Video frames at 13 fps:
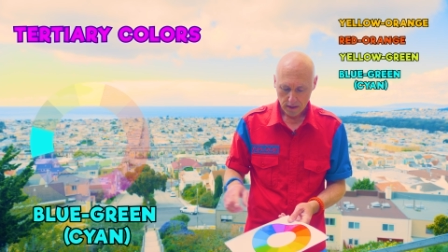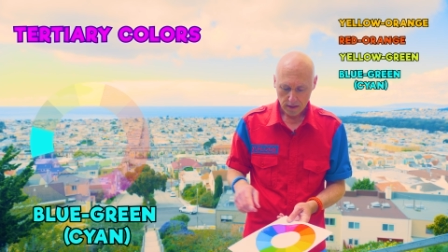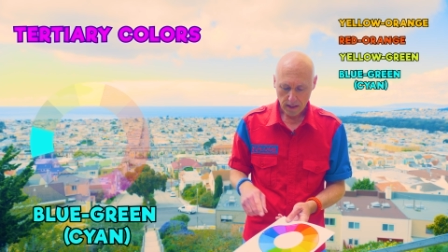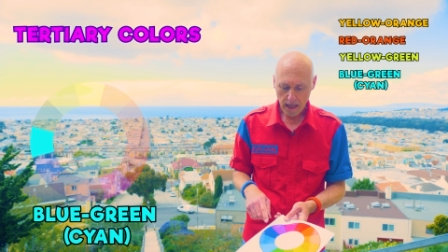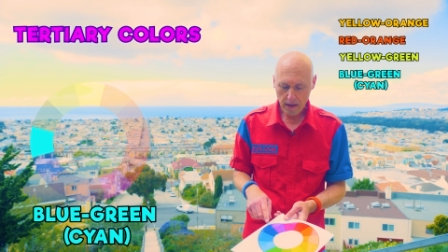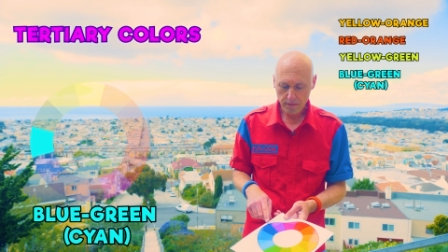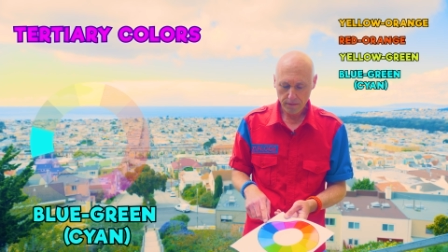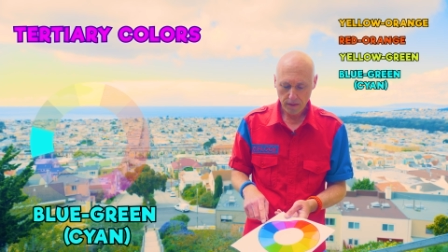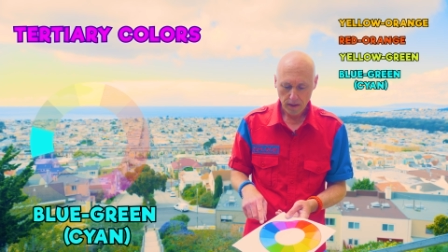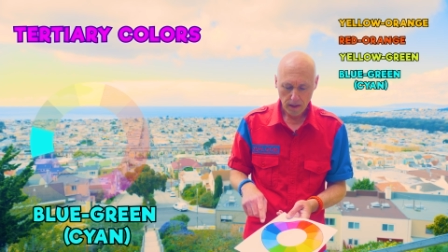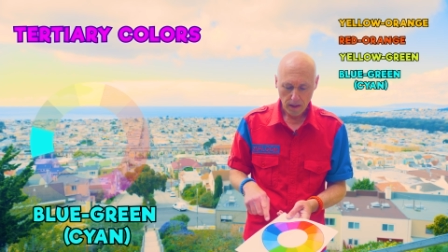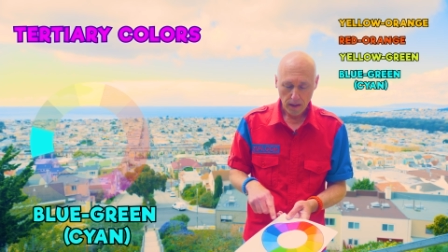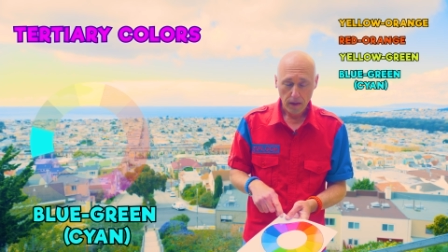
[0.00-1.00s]
you have
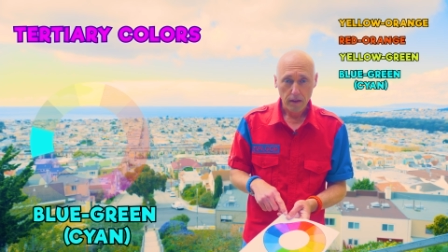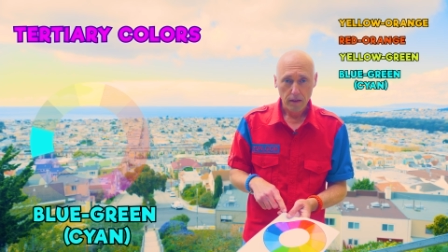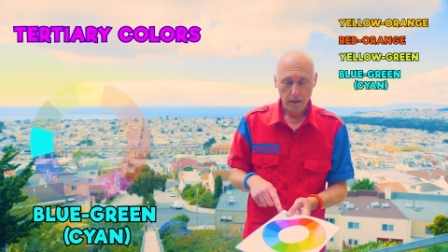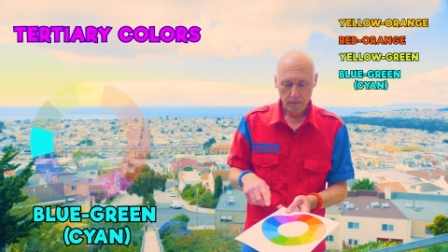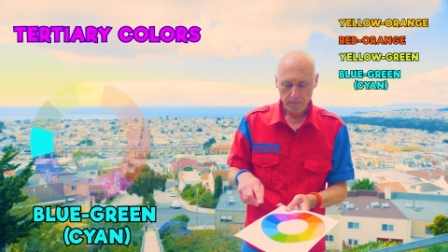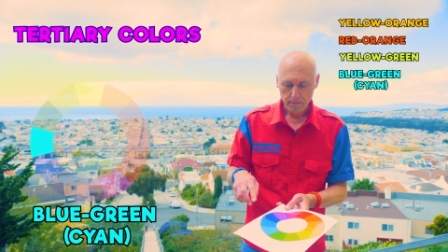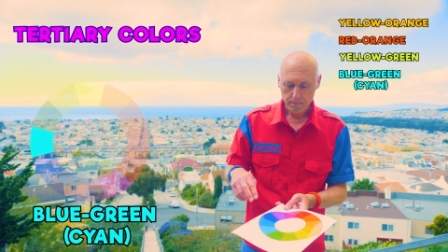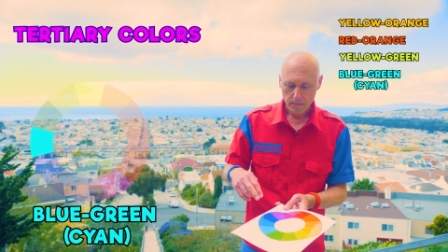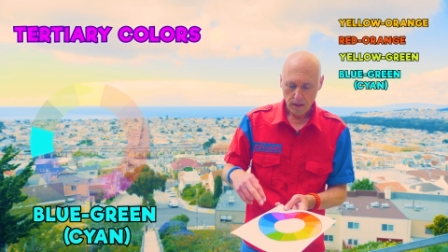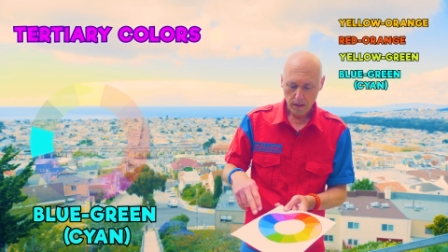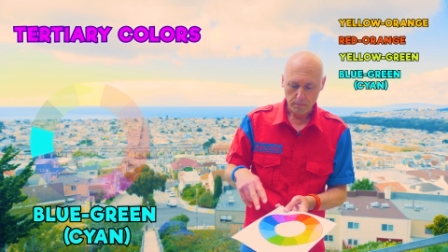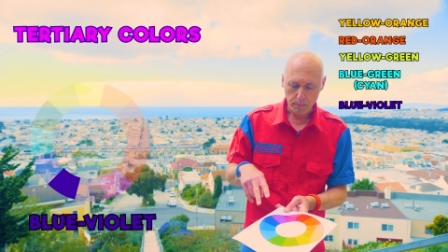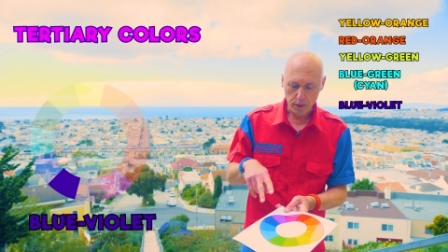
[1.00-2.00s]

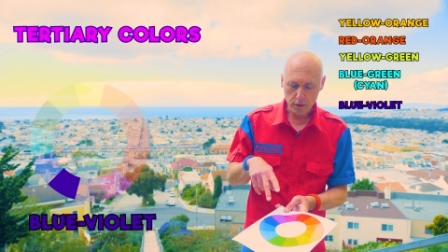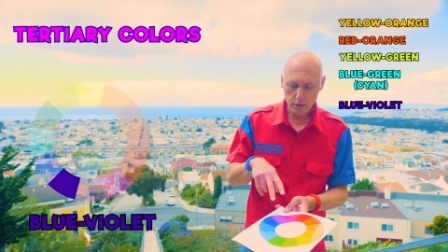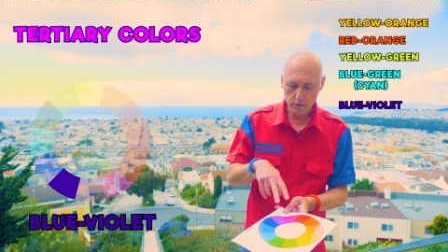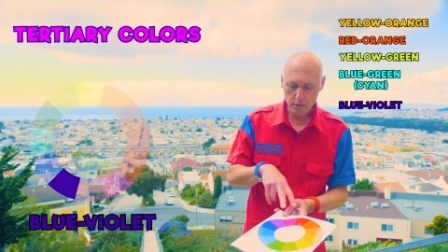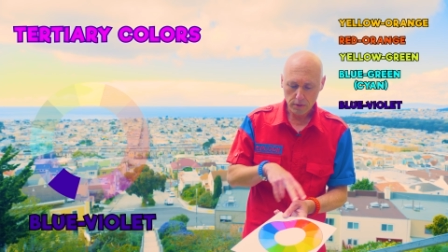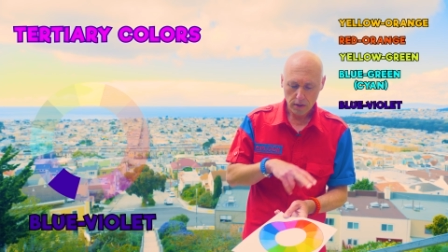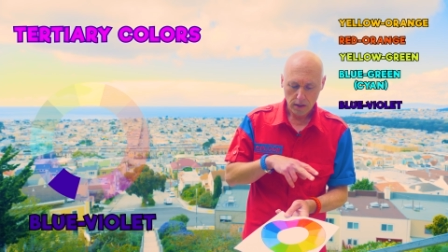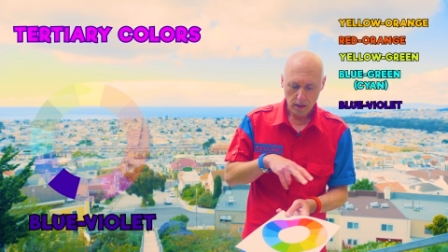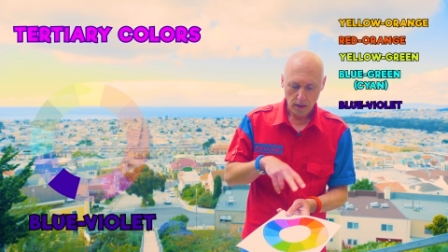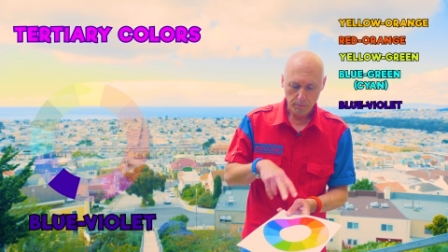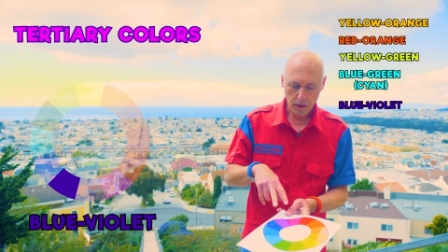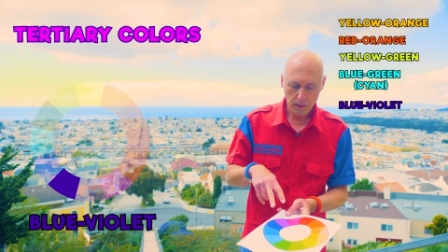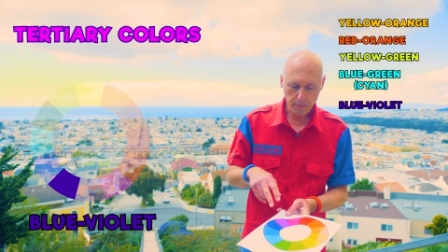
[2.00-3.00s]
blue
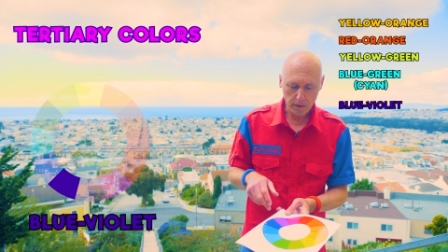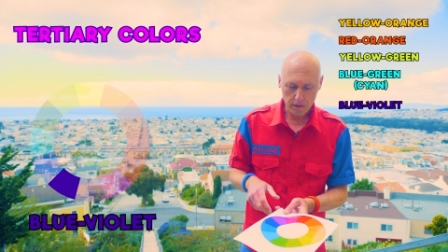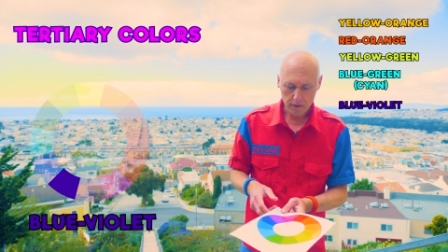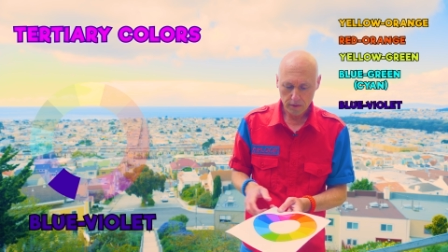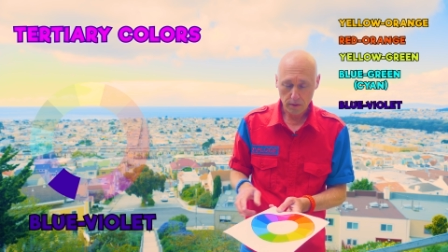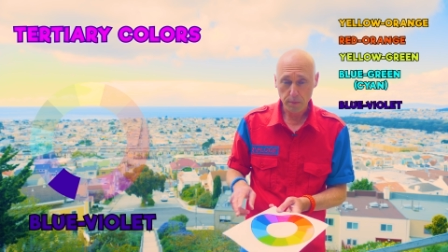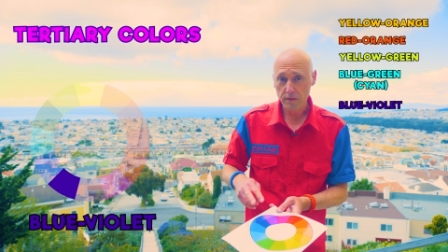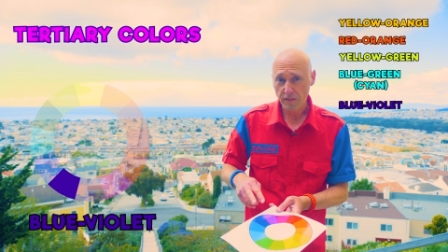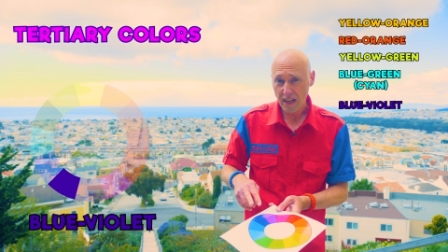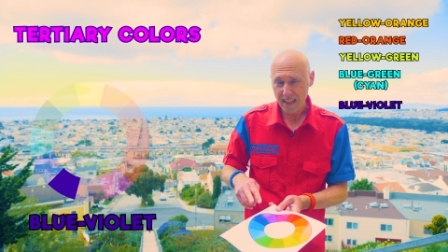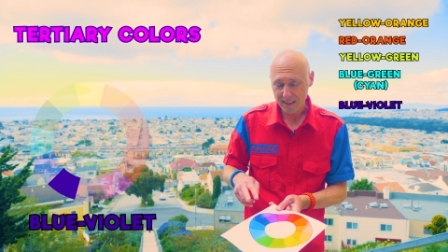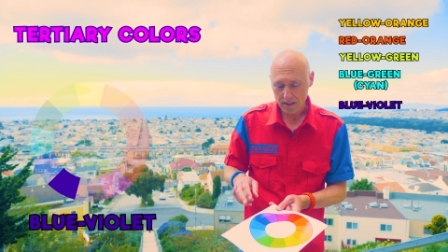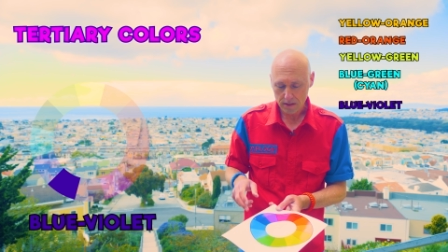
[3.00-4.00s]
purple or blue
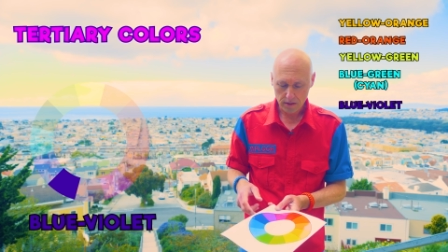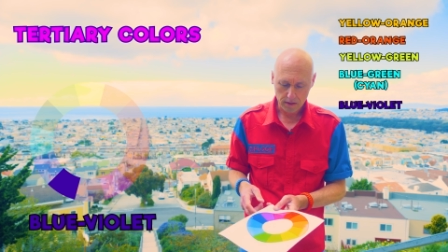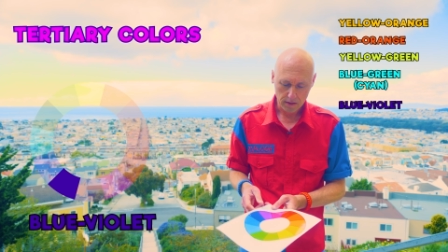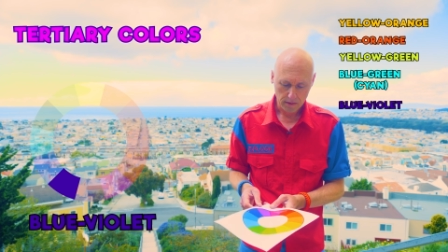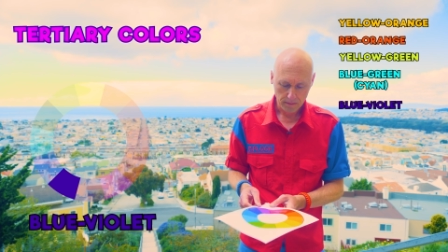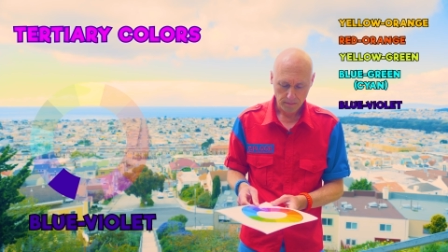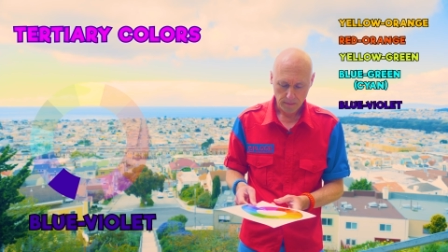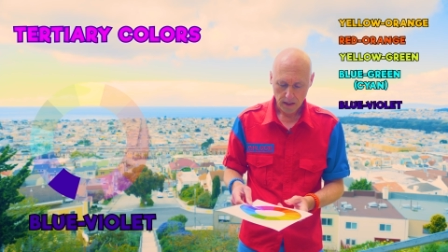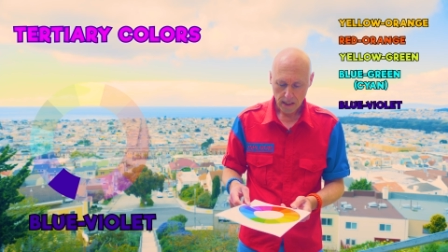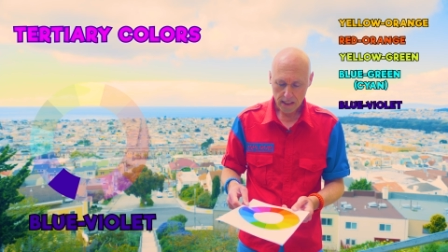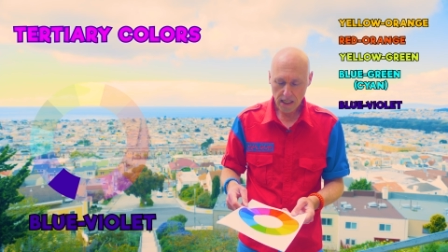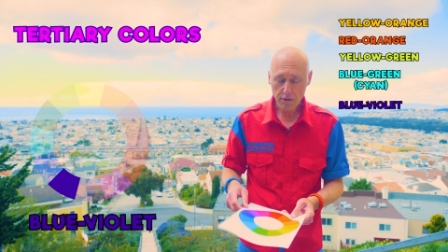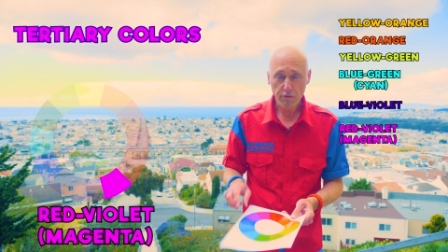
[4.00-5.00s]
violet,
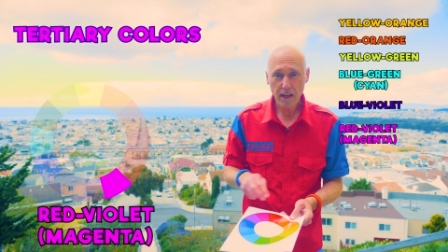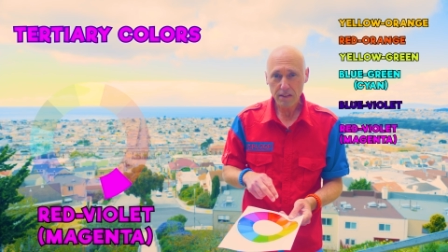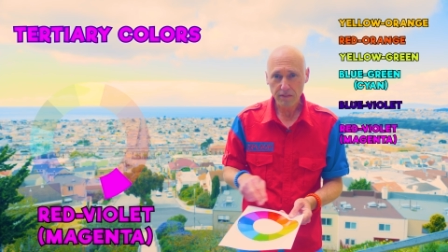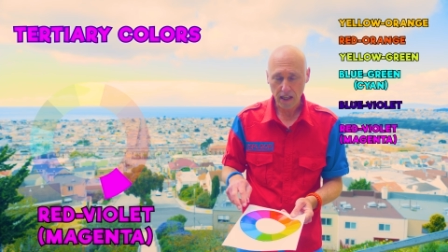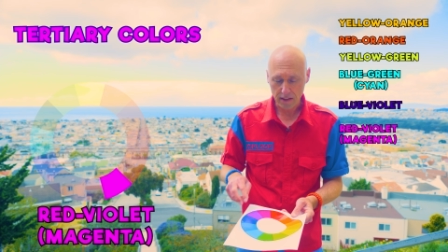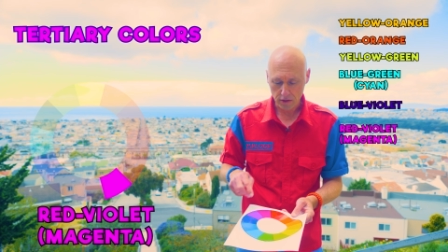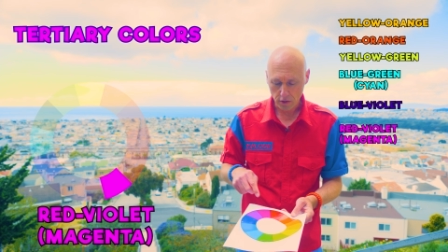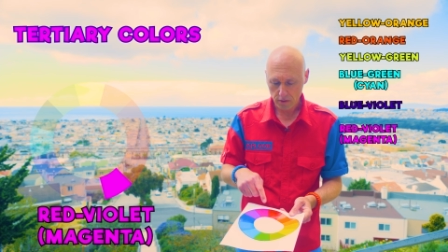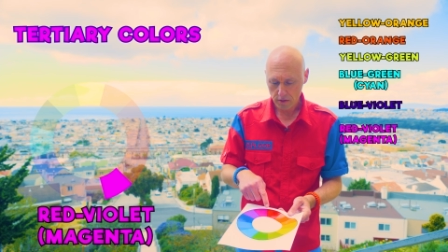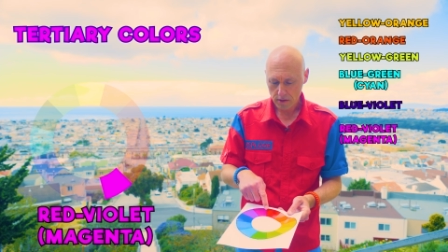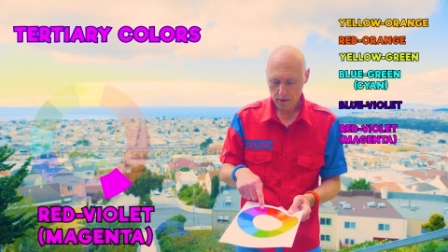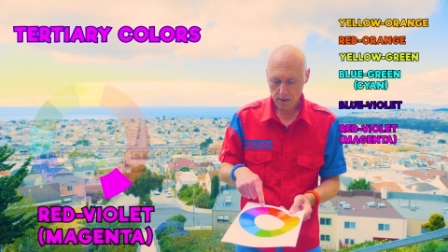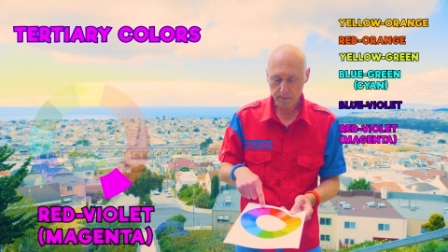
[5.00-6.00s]
and you have red violet,
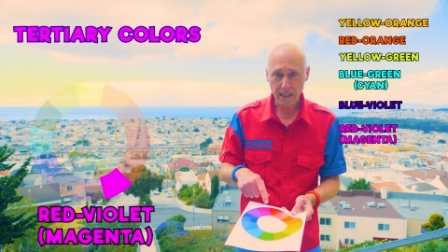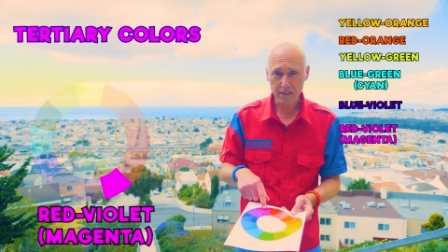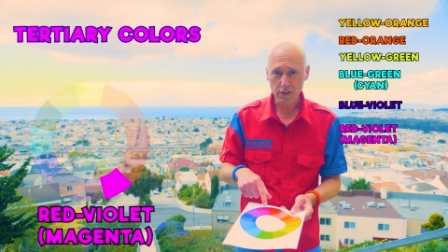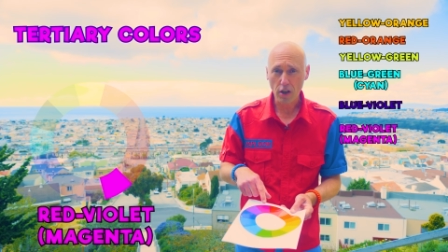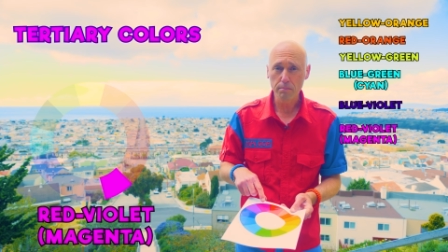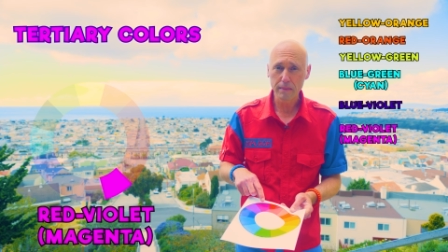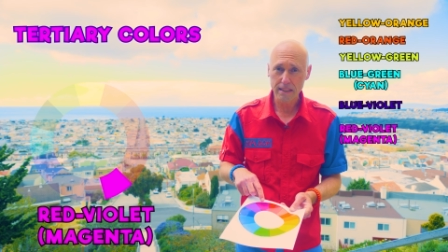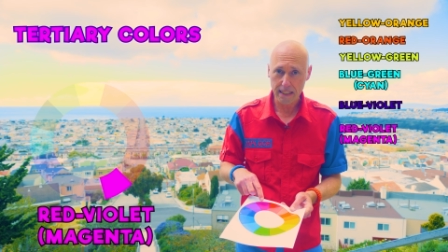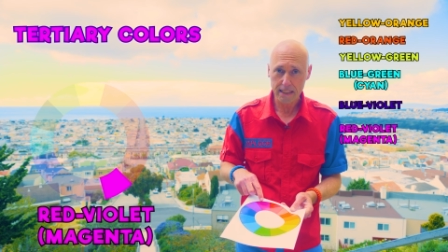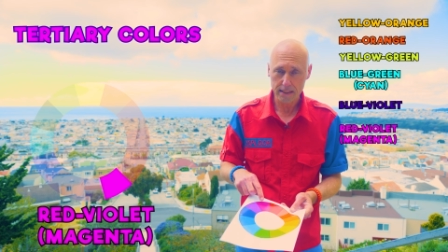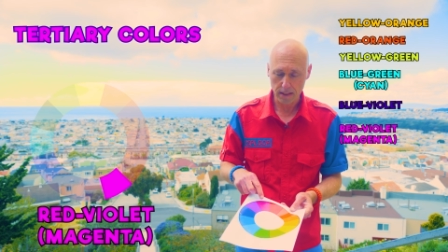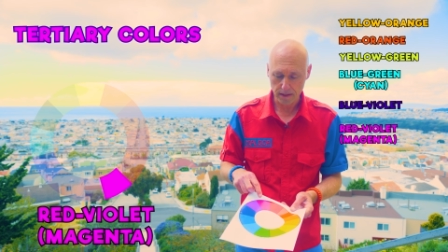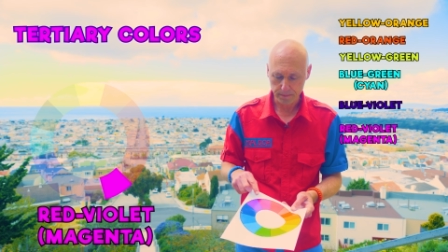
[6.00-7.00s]
or sometimes called
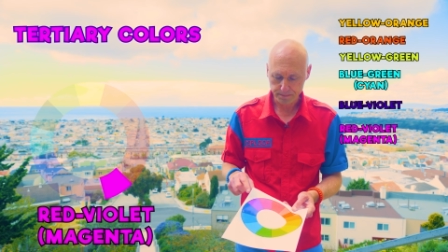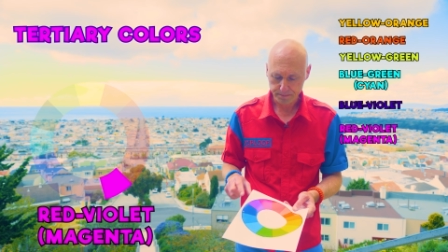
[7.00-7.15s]
magenta.